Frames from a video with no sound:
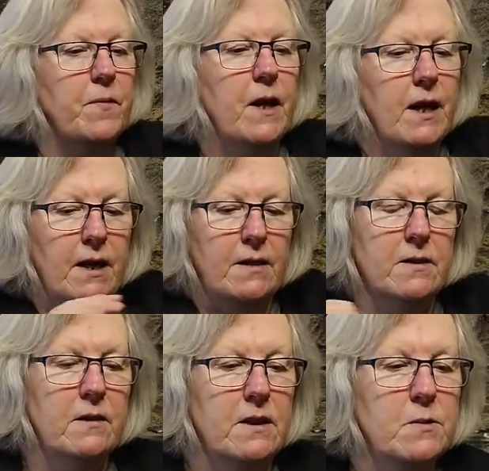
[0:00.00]

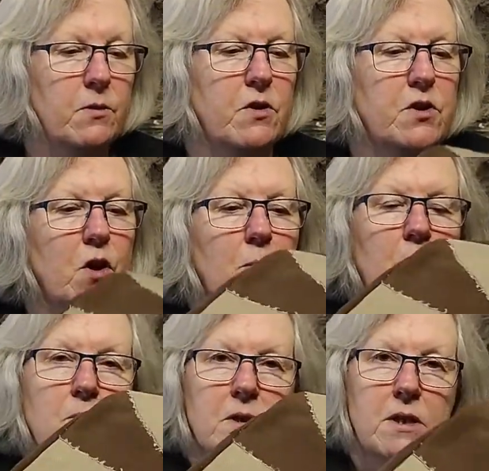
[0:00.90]
and that's what the top
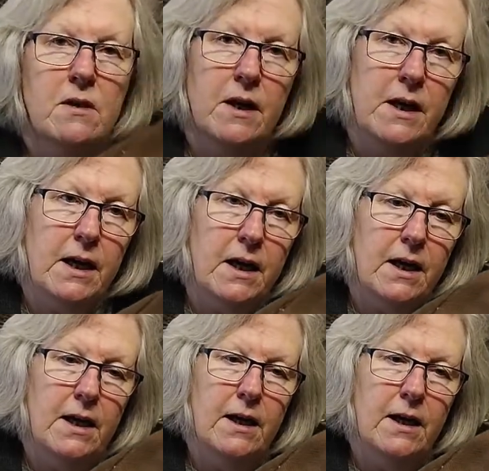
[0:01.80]
looks like.